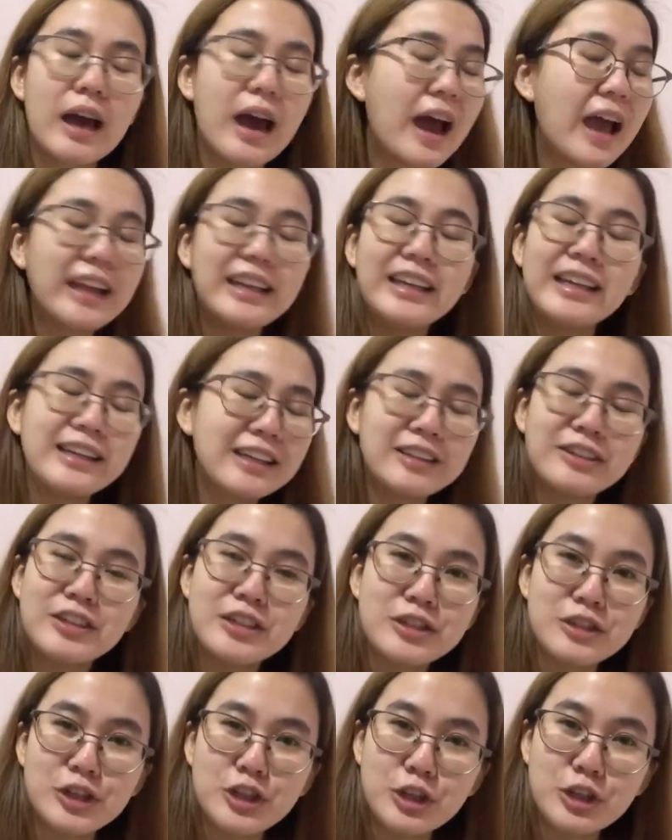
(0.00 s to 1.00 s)
I did not
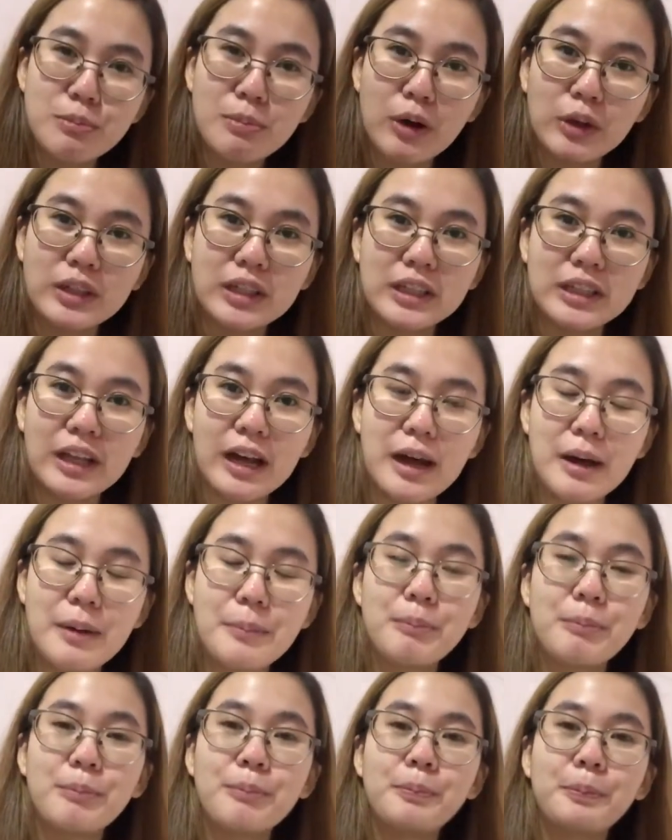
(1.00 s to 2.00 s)
research about it, ah.
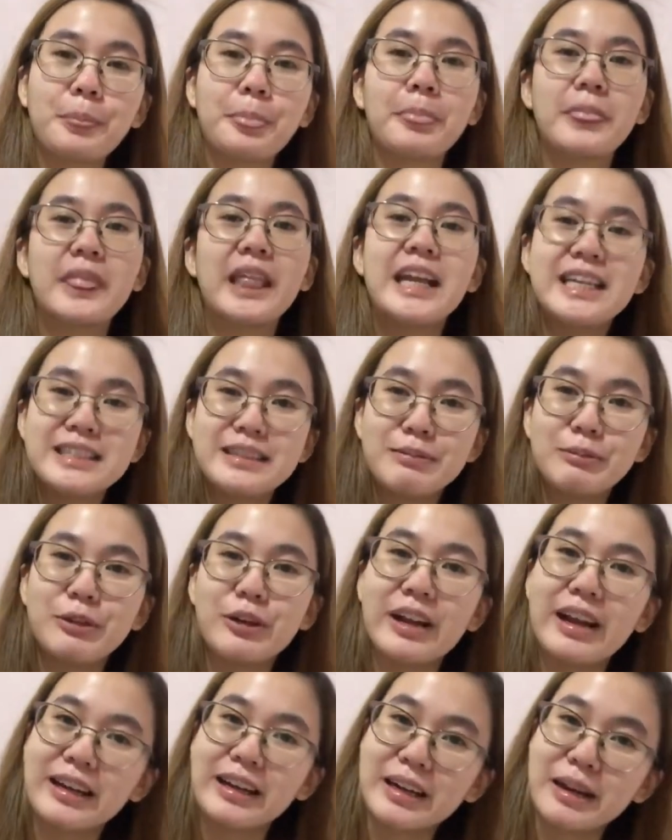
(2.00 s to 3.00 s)
Naisip
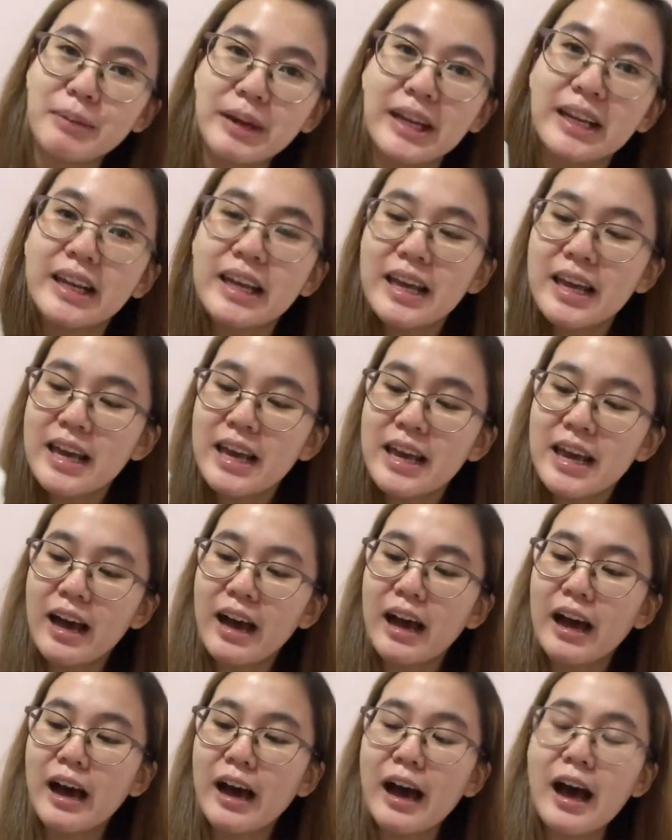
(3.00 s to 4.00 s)
ko lang naman.
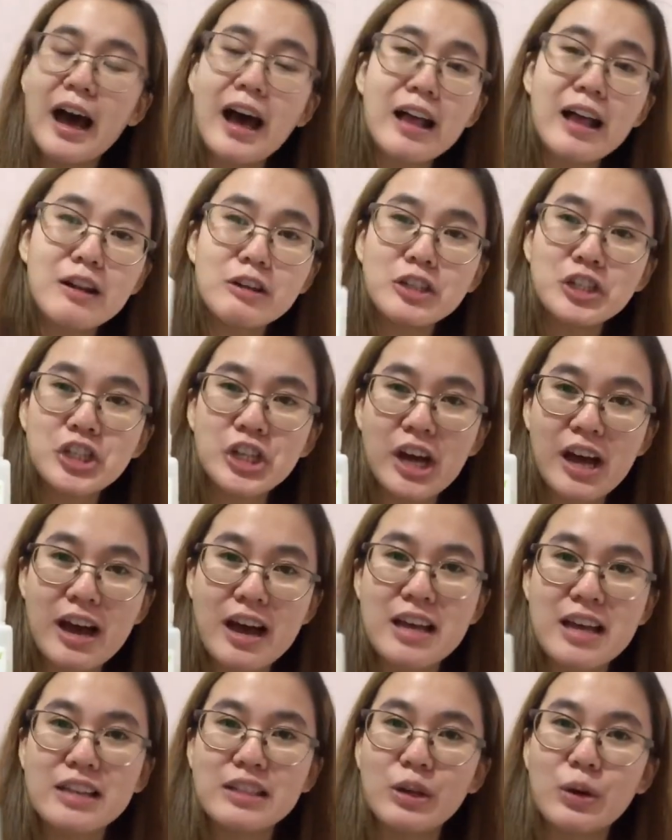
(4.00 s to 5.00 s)
Aloe
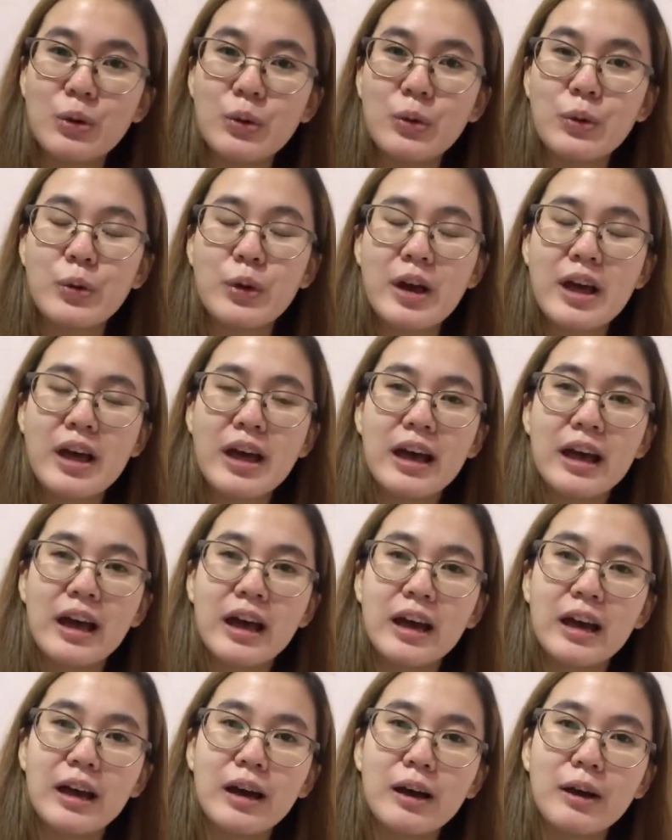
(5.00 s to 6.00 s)
siya, so
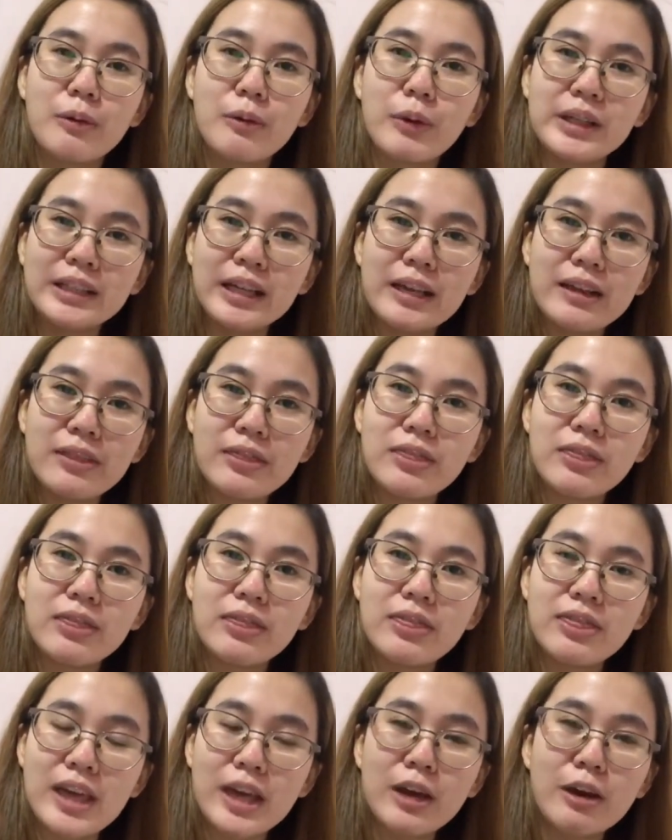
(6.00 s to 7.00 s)
what I
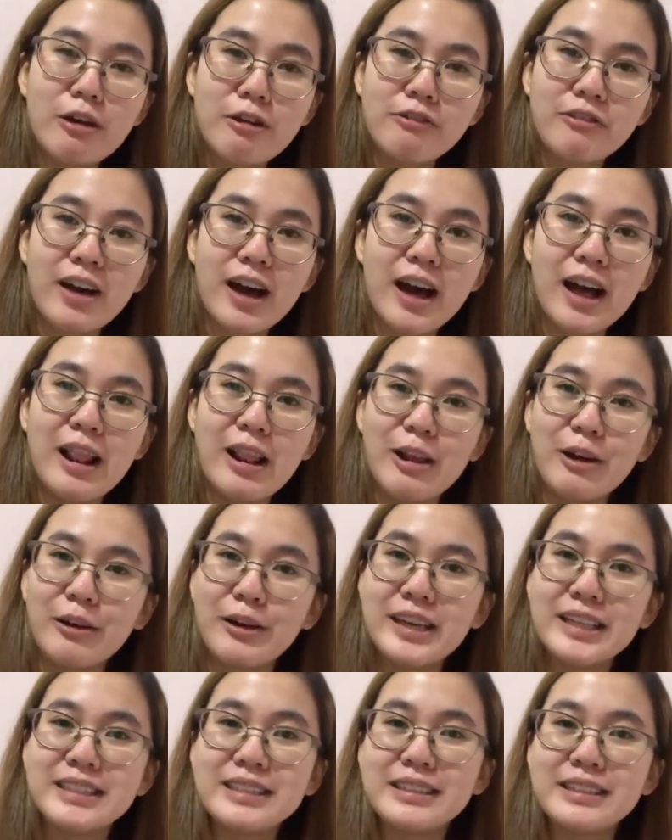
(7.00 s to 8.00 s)
think of aloe
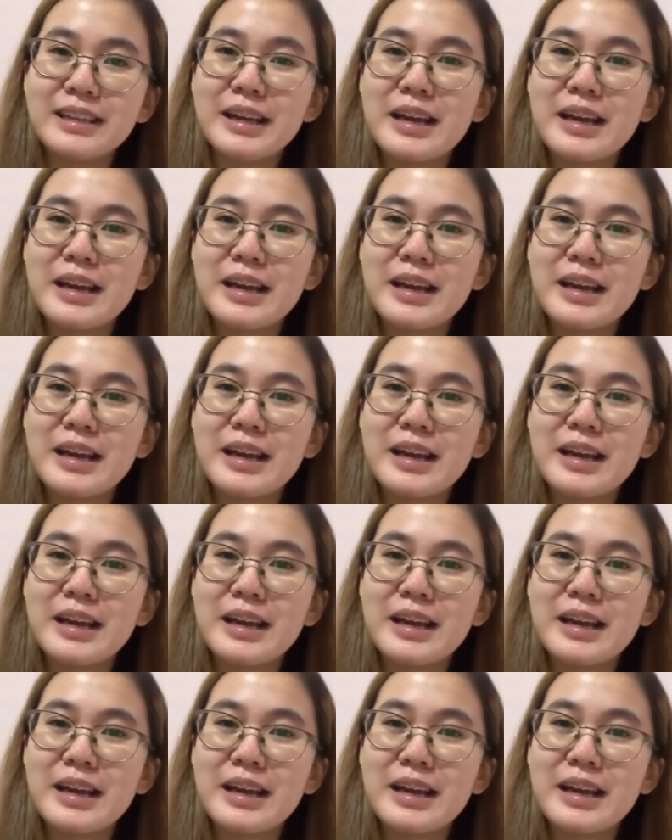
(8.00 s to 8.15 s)
is